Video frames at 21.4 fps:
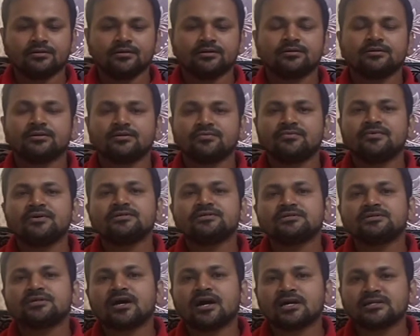The
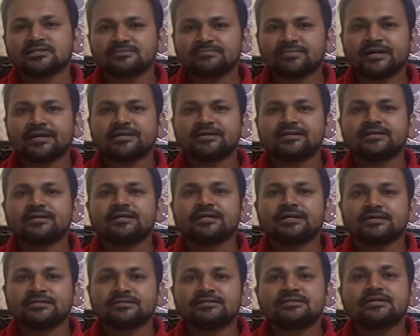first aspect
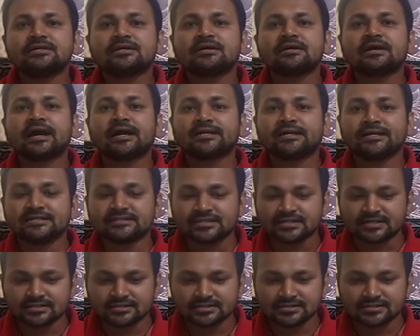is
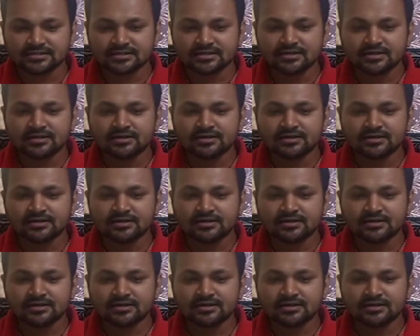kinesics.